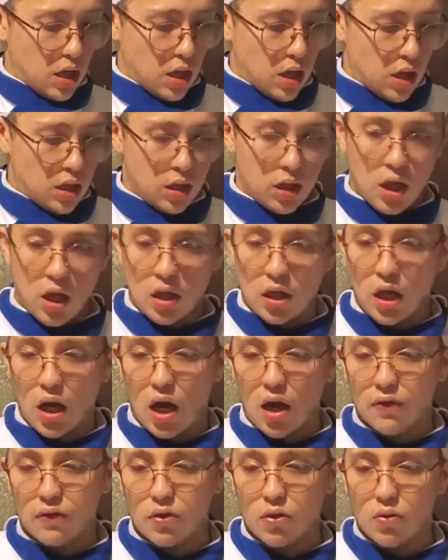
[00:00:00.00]
And then
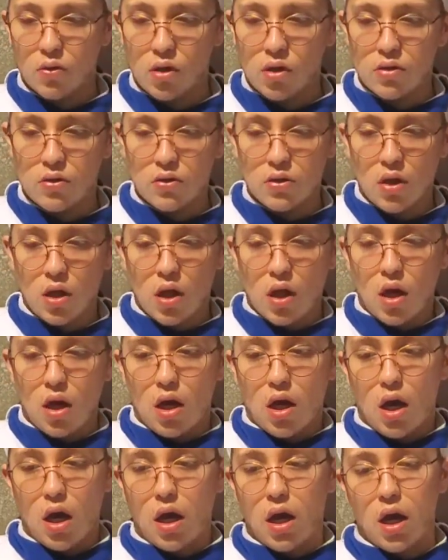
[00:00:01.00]
afterwards,
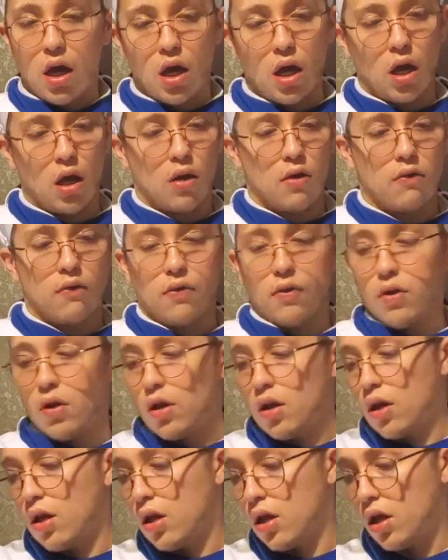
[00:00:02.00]
I have
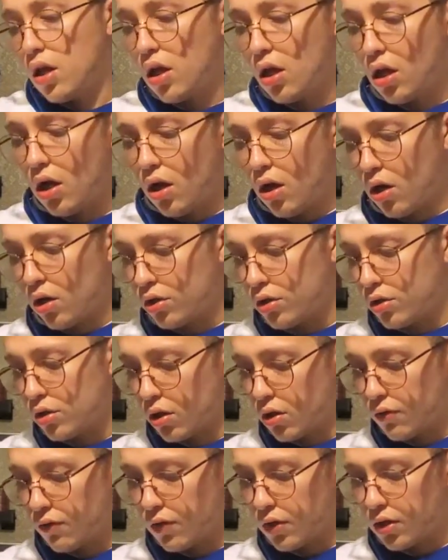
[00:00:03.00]
our
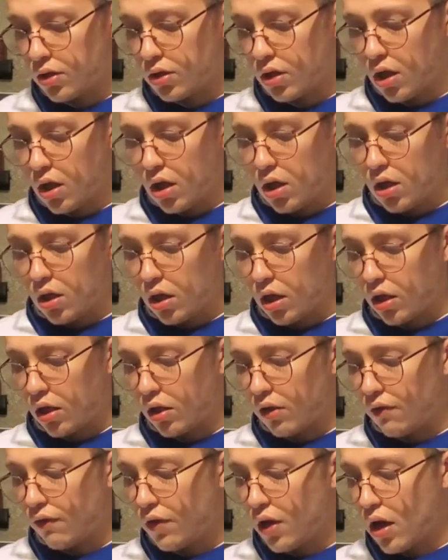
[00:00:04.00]
surface
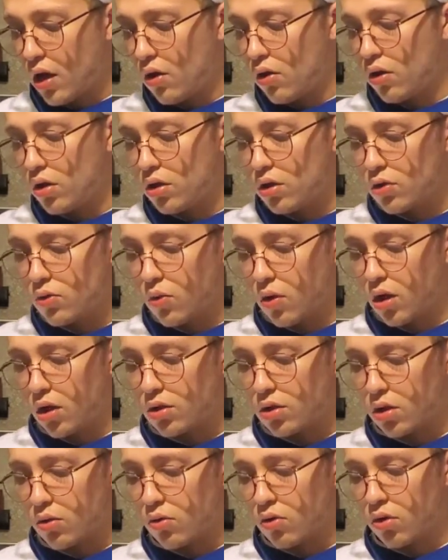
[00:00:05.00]
lightly floured as
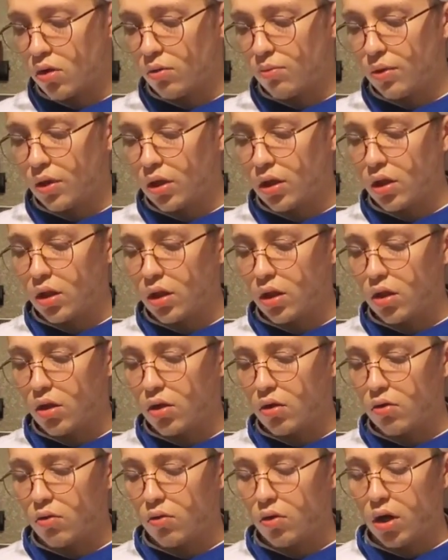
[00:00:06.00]
well as our roller pin
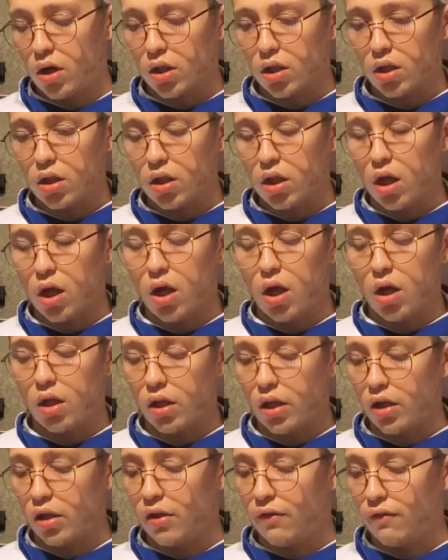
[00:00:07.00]

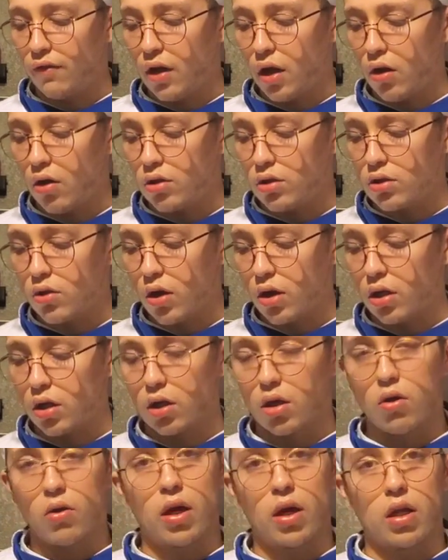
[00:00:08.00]
lightly floured, so I
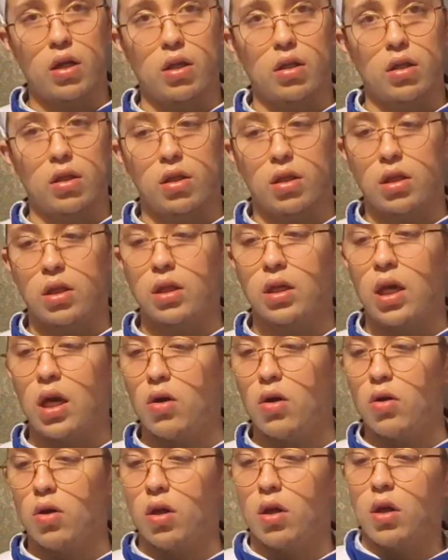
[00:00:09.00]
can go ahead and thin it
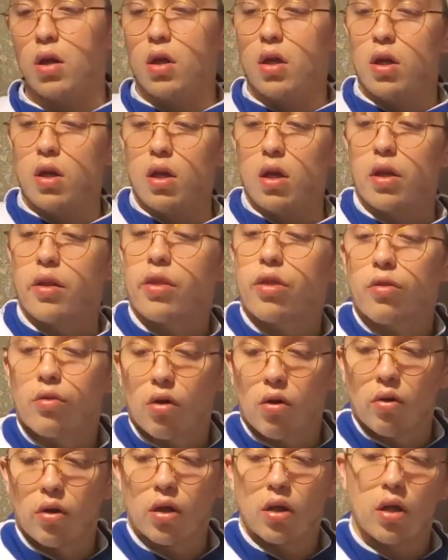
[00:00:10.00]
out and
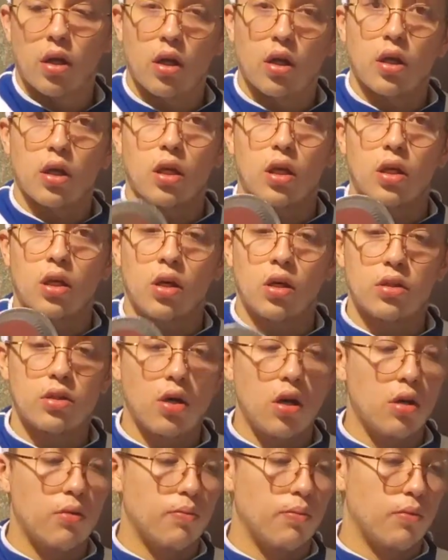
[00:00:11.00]
throw it in our
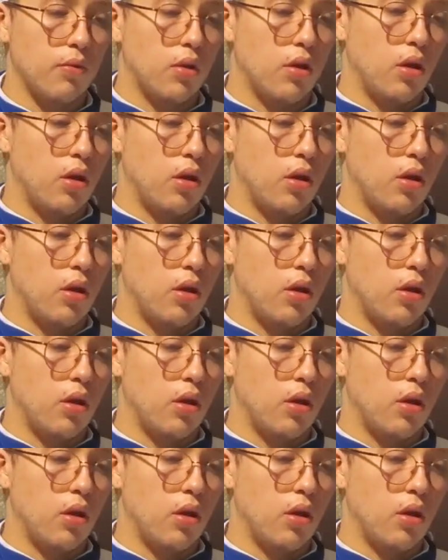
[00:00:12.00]
tart